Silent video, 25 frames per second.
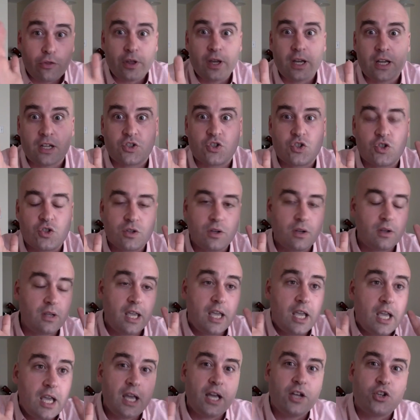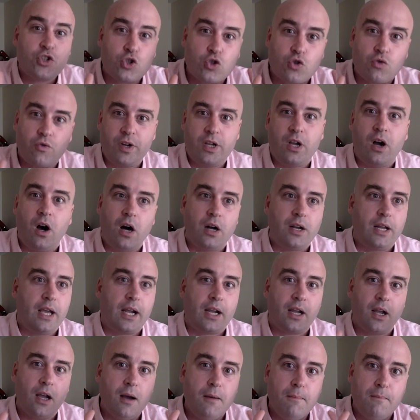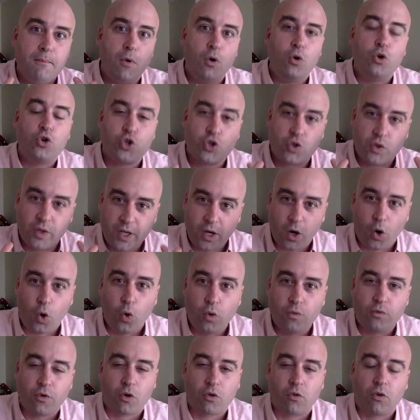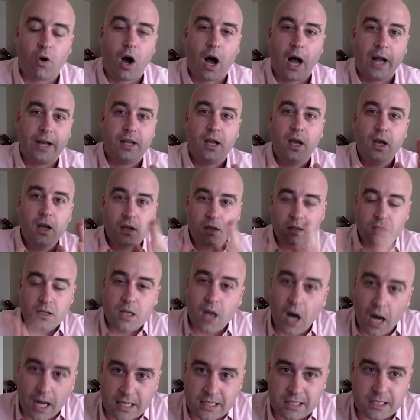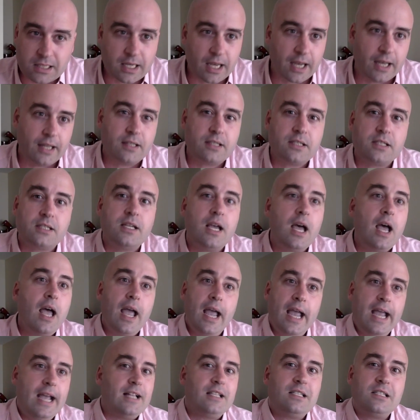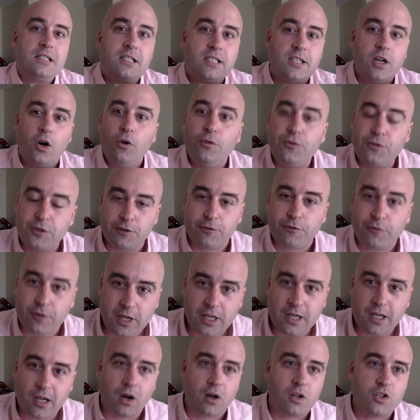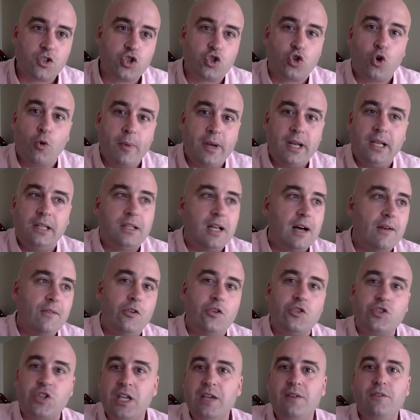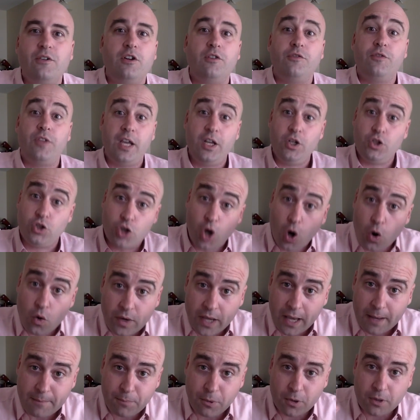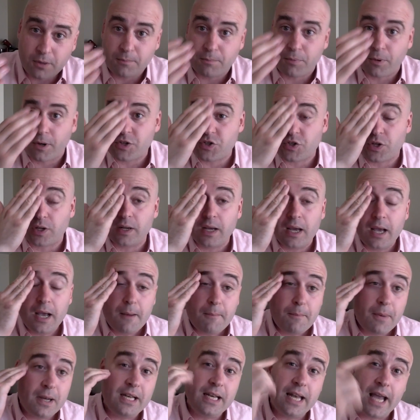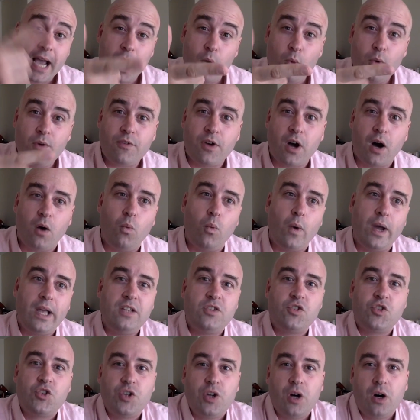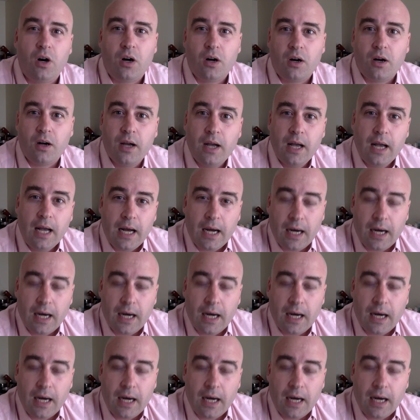this histrionic, emotionally overwrought nonsense. It's self-defeating on so many levels, even if they don't get put in prison. But now we've got Wayne Seong